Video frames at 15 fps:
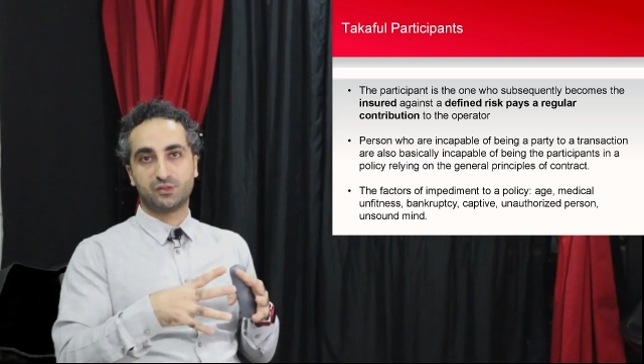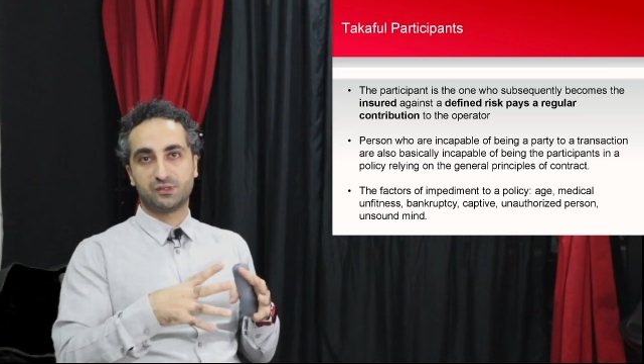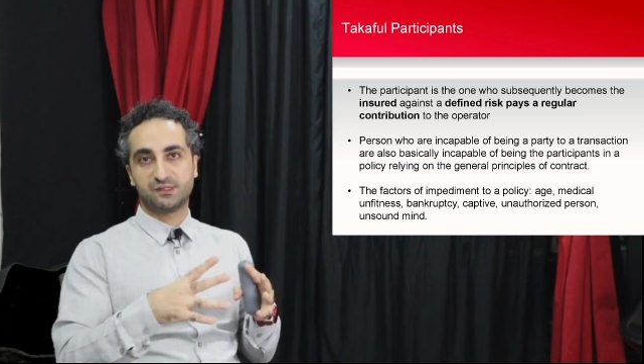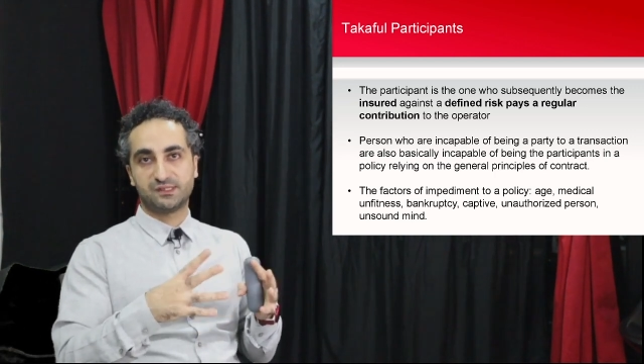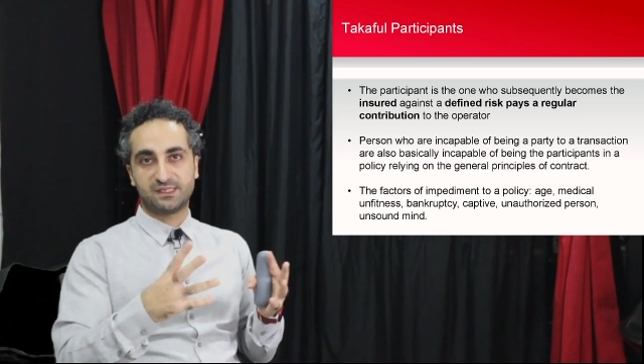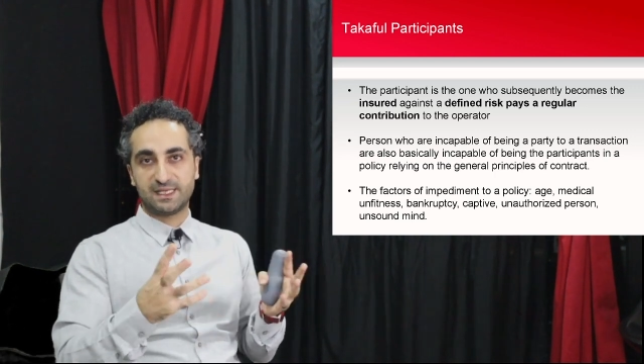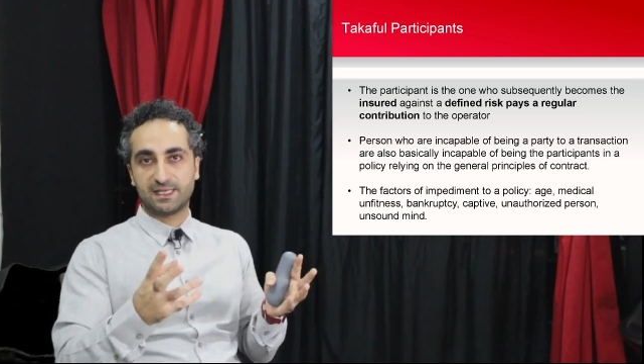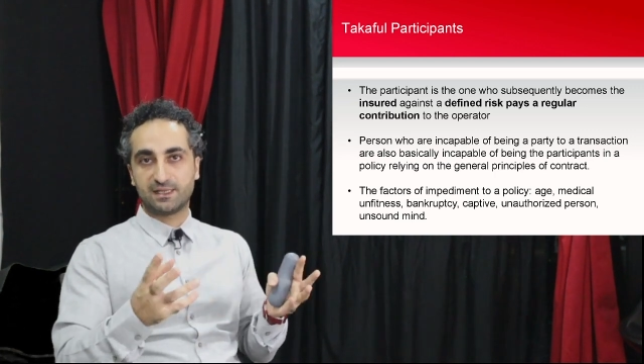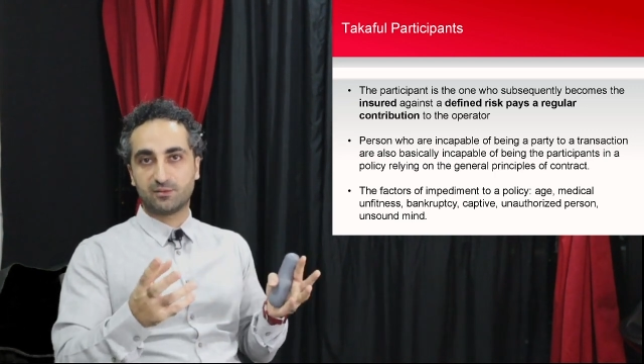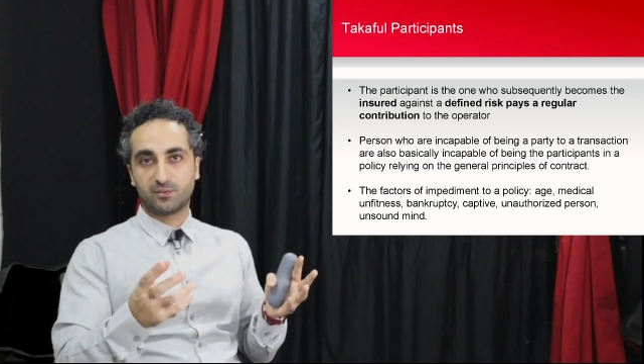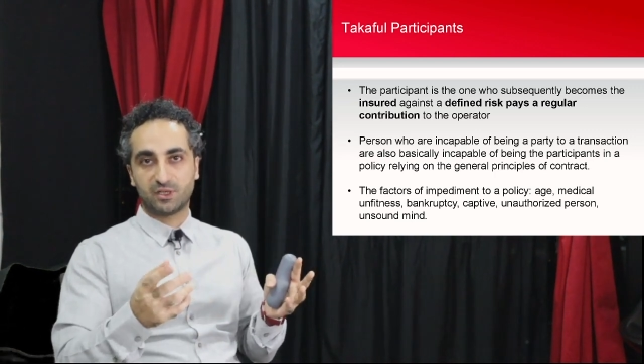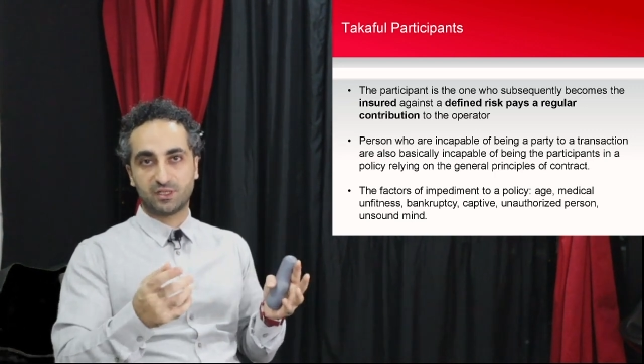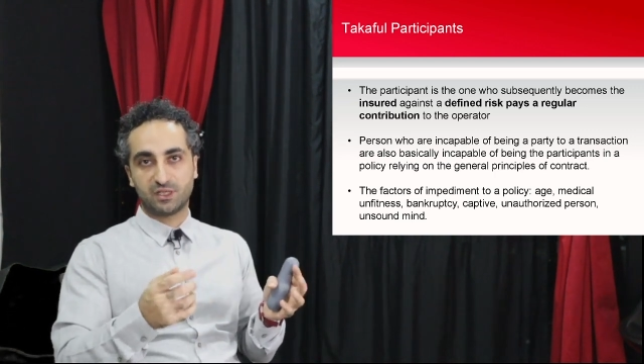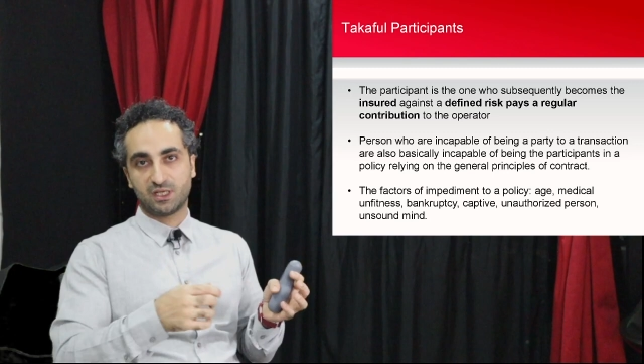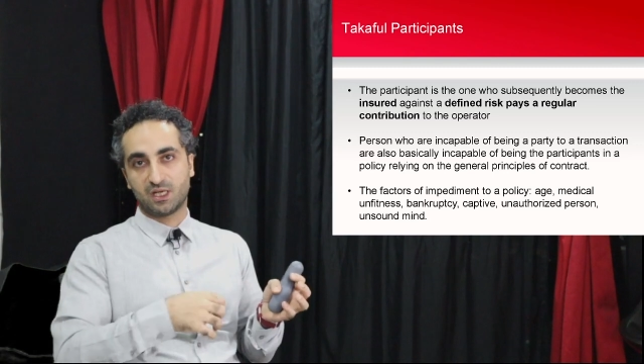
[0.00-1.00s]
steal
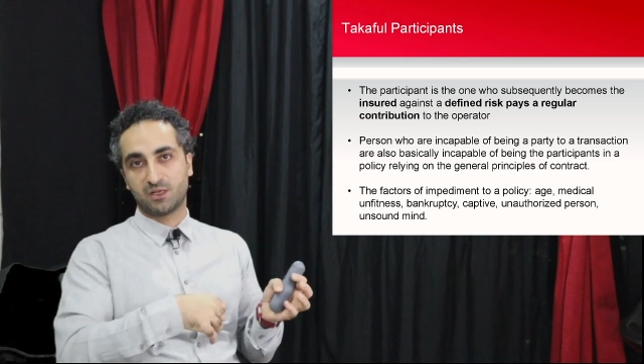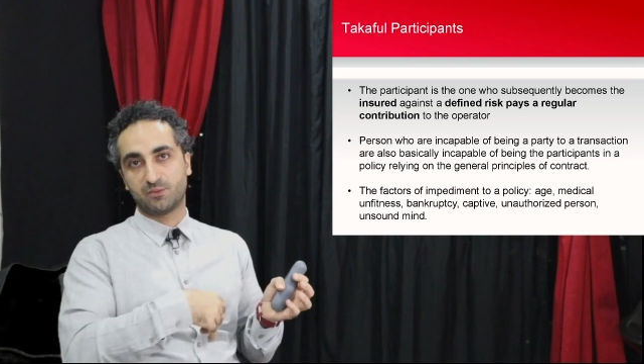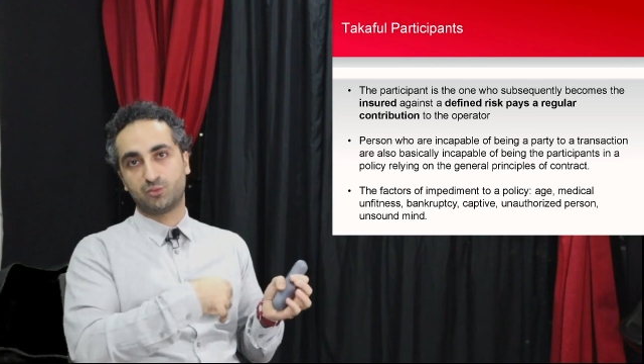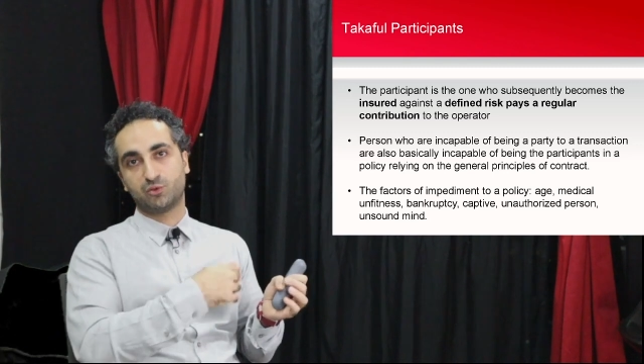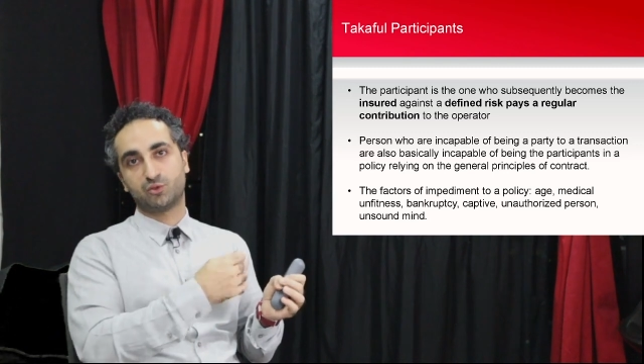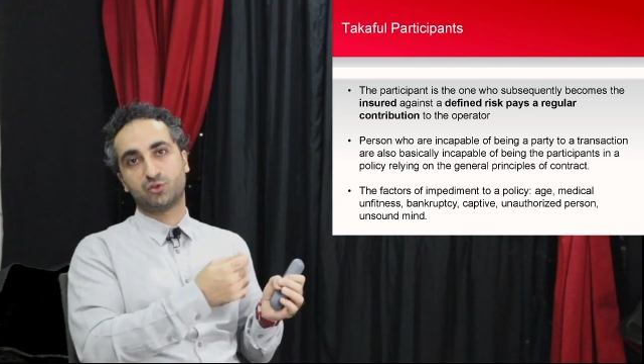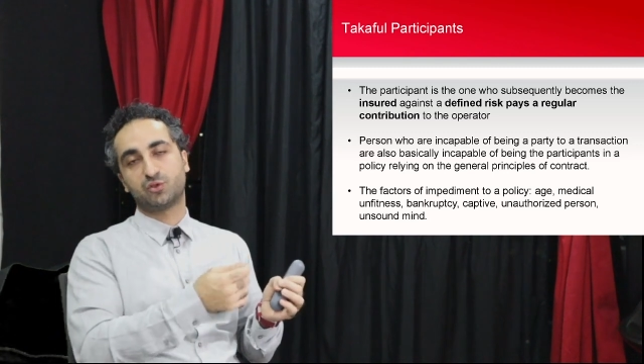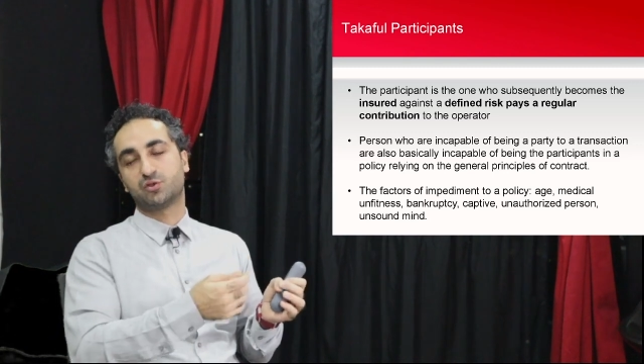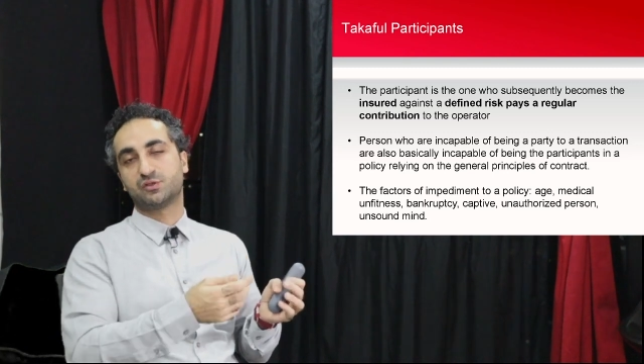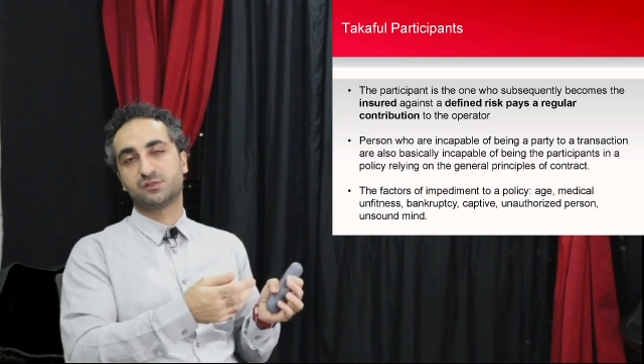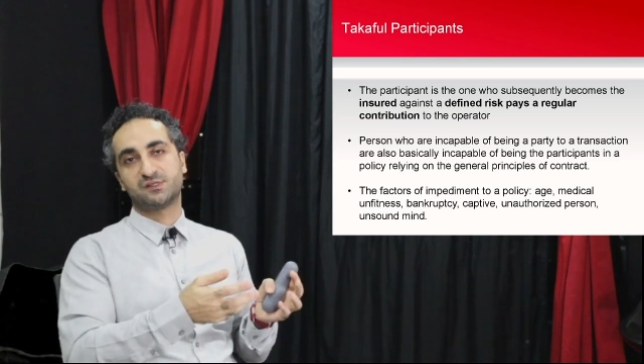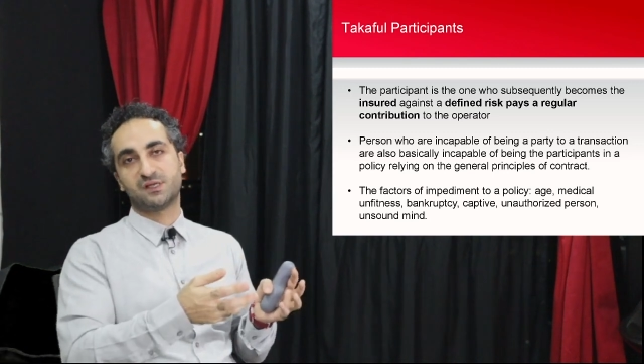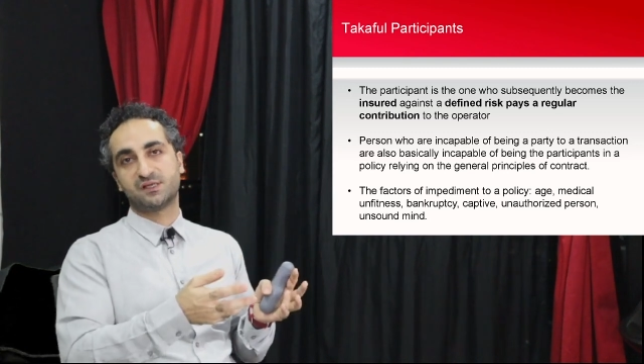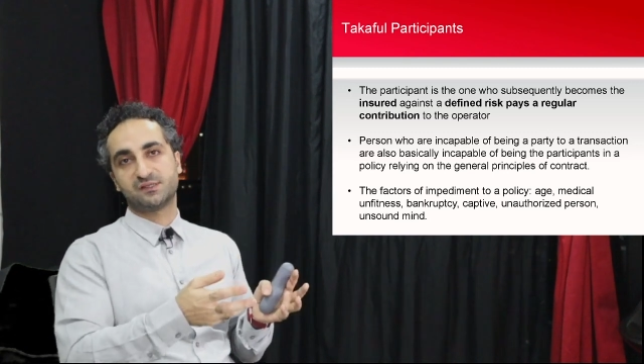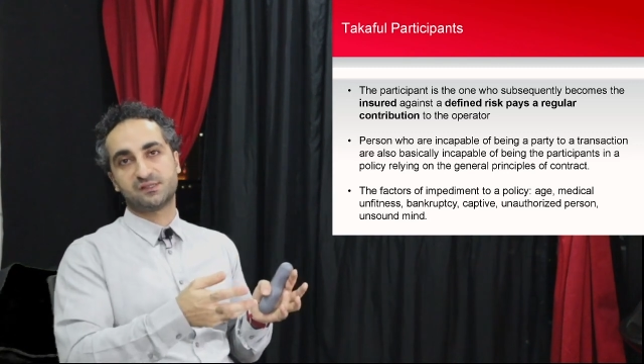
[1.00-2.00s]
money and put your
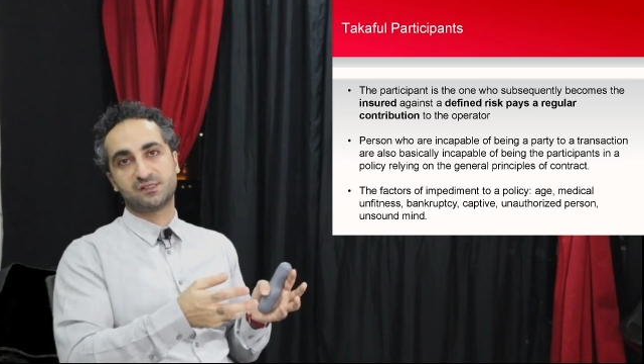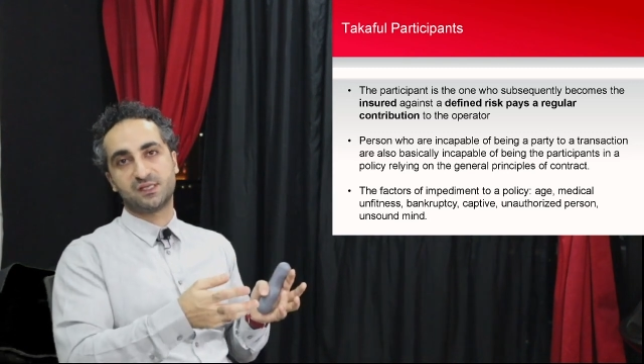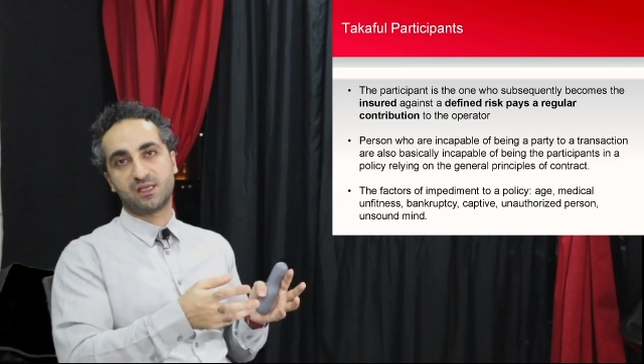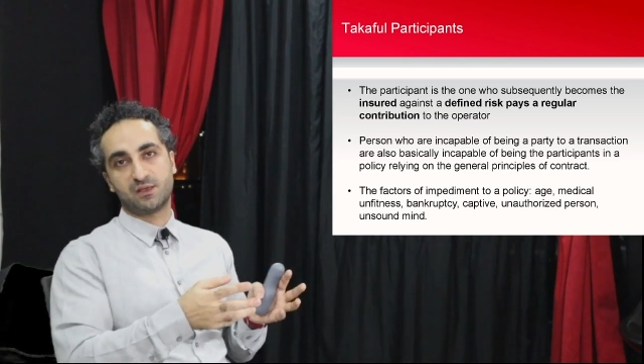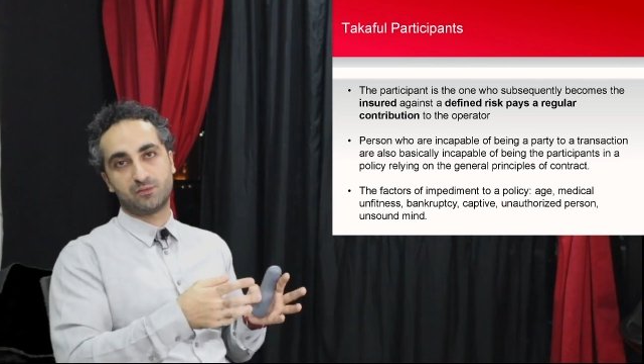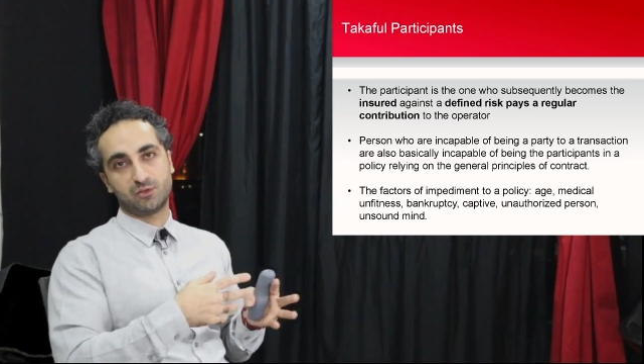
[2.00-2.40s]
son's name.